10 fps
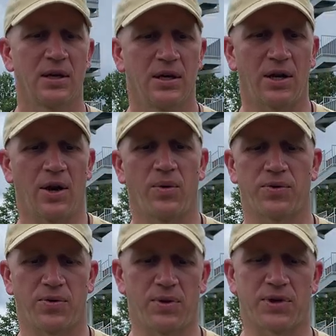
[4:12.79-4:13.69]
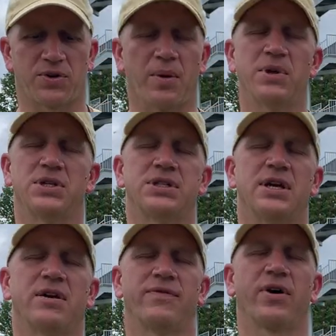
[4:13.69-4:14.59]
you know, through the scrimmages
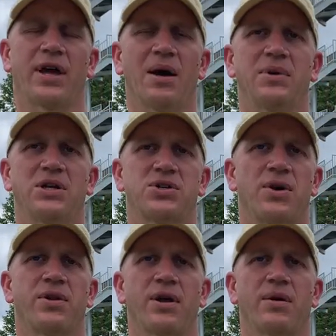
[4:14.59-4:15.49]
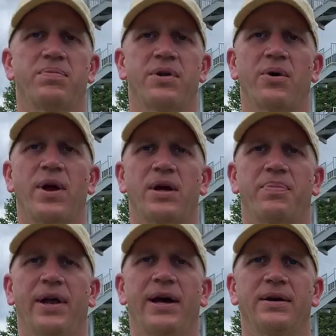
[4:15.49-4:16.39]
here in fall camp, need to show that they're ready to
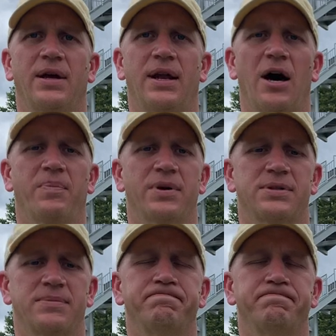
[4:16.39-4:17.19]
play and help us.